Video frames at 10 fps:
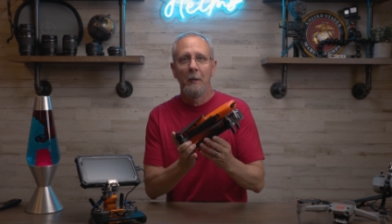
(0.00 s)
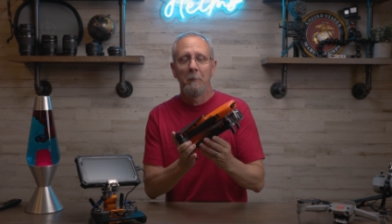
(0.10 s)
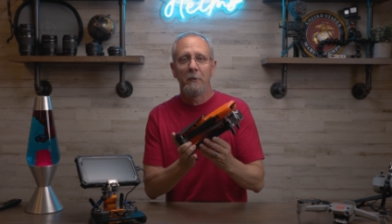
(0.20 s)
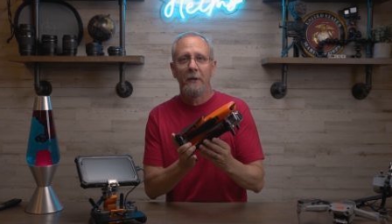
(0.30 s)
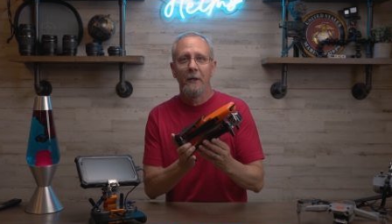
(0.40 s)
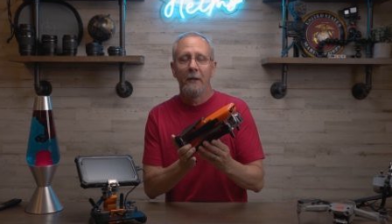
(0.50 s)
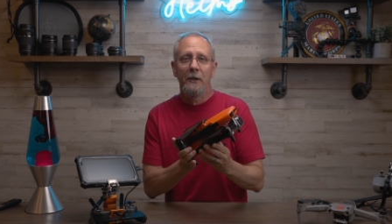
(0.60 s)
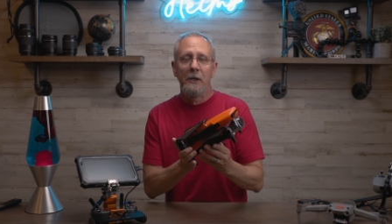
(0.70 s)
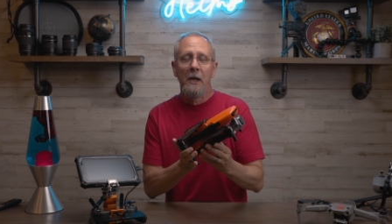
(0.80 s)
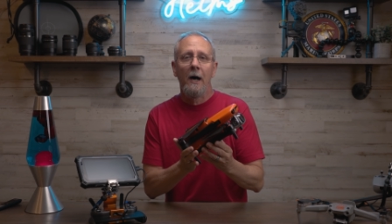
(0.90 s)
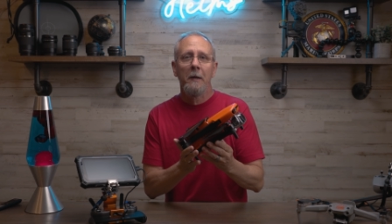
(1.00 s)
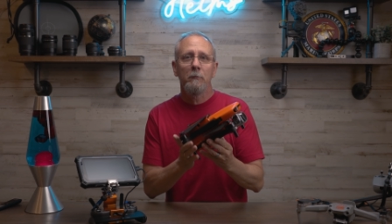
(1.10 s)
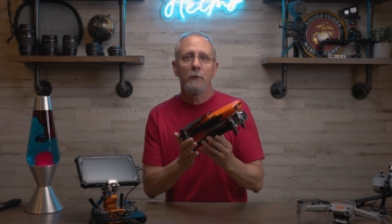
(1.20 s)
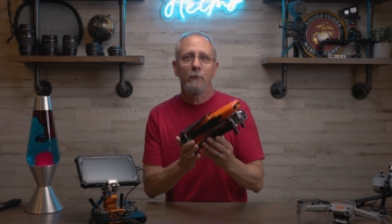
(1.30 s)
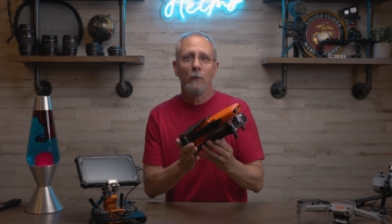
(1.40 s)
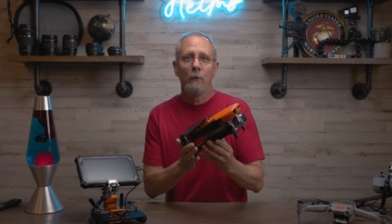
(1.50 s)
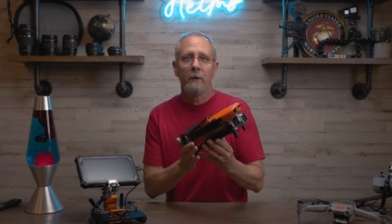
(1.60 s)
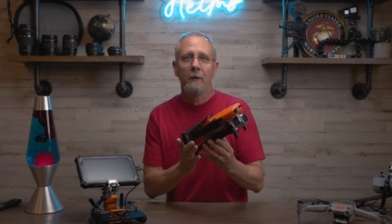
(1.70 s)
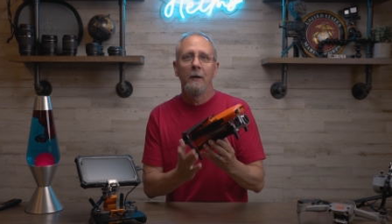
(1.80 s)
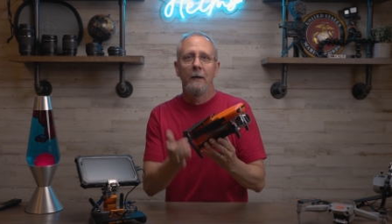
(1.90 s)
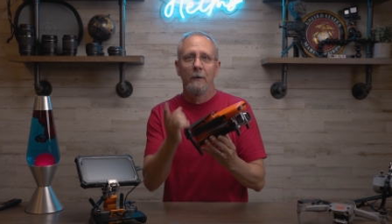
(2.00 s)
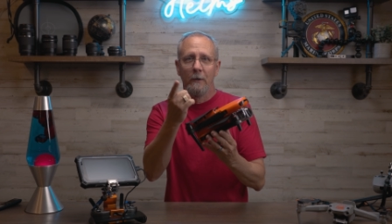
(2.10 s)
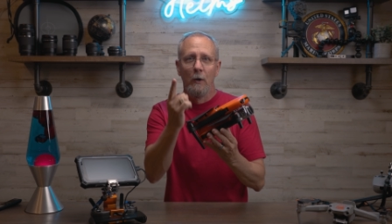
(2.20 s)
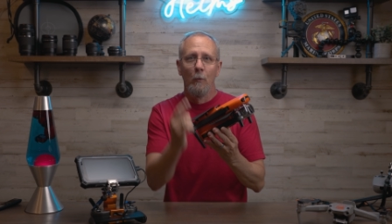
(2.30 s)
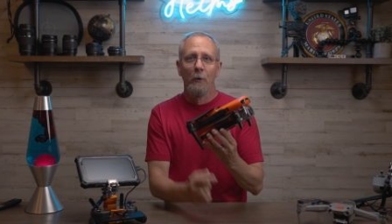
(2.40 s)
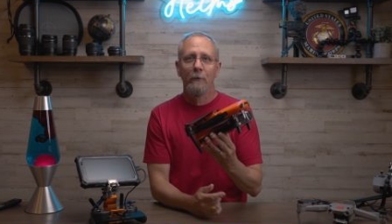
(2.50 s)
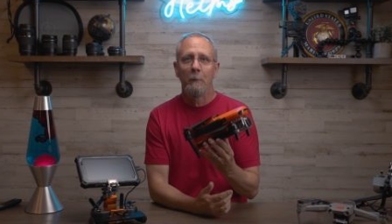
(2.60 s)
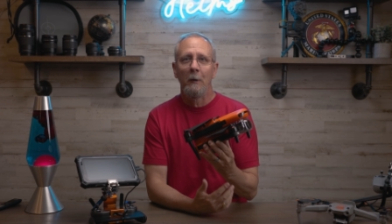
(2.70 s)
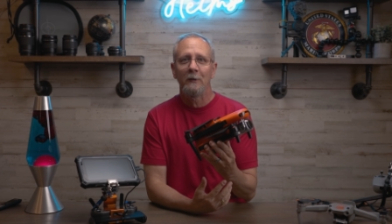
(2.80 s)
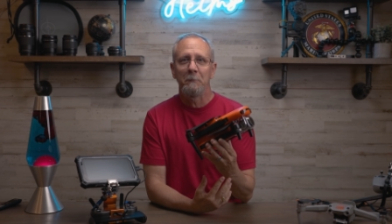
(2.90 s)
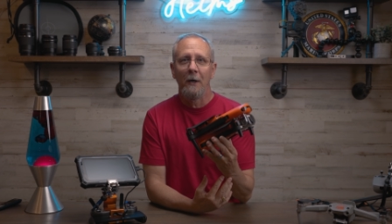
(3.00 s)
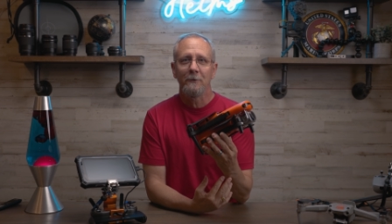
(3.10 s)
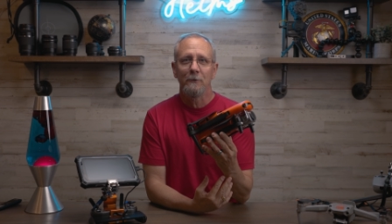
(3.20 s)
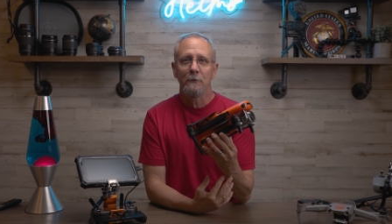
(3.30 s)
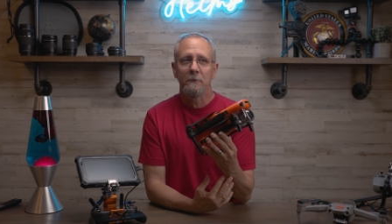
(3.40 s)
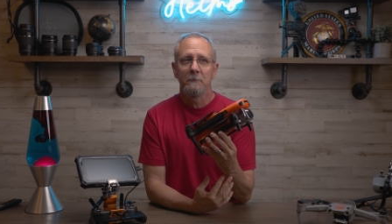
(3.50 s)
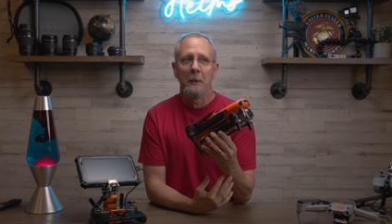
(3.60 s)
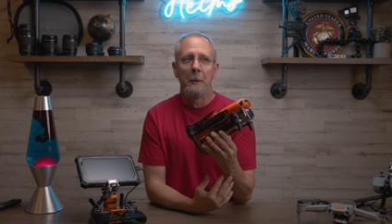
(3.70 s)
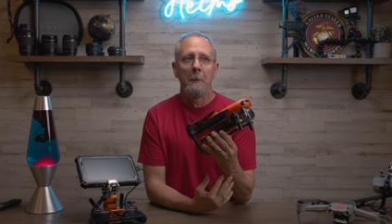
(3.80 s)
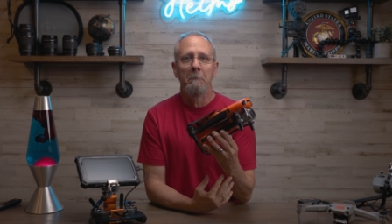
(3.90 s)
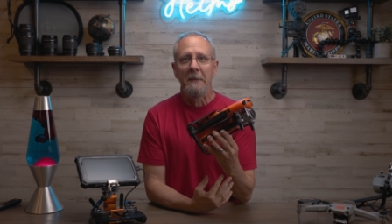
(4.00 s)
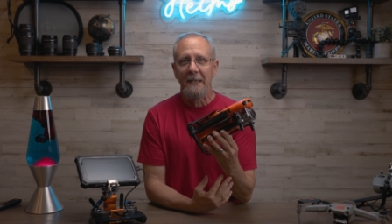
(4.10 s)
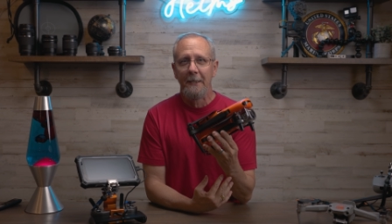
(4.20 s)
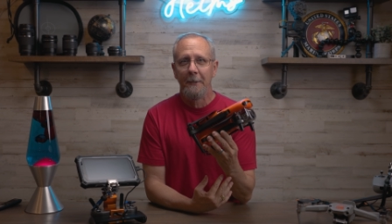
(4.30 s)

but not before a word from our sponsors, me.